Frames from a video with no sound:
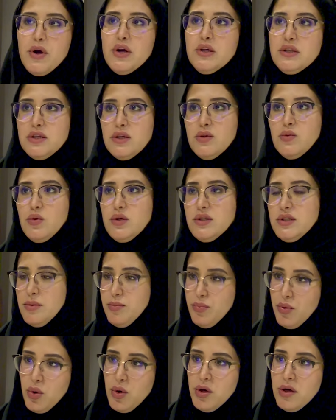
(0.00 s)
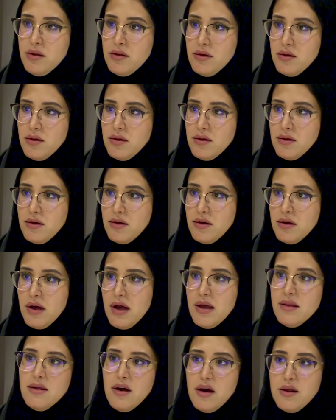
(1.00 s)
person will support,
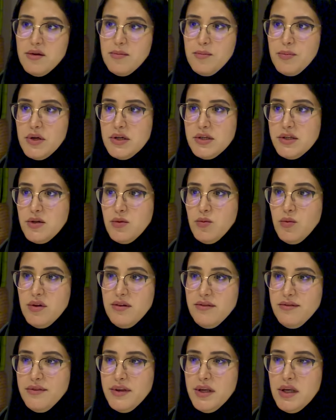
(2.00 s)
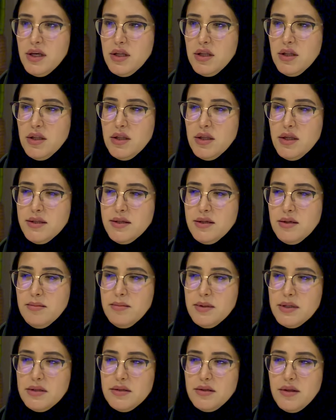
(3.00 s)
and the other person will feel a little
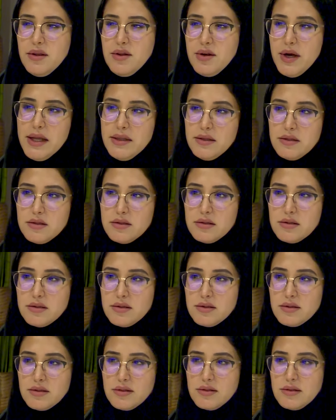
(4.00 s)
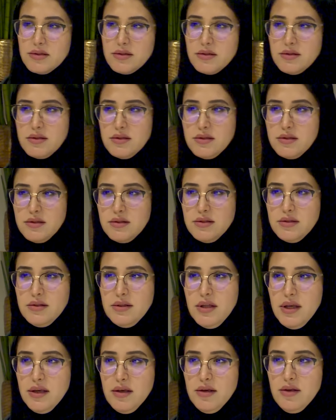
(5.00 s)
bit threat.
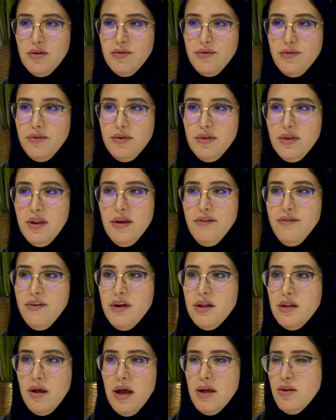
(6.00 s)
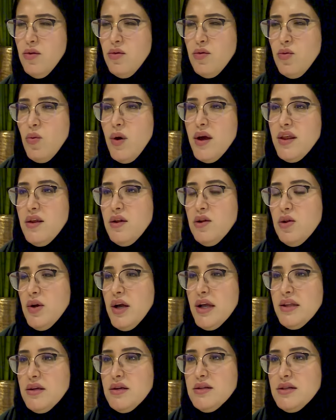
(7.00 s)
Like, they feel, I don't know why they
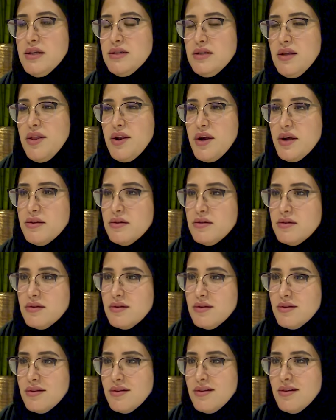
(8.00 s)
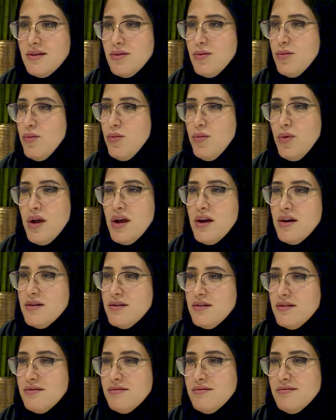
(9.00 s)
look at us as a threat. We
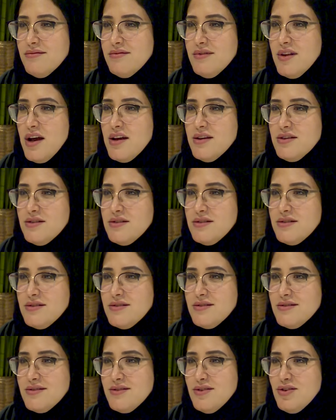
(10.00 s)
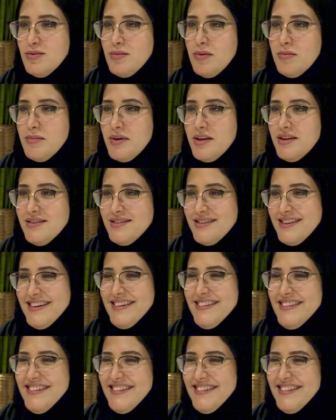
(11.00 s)
are nice human beings.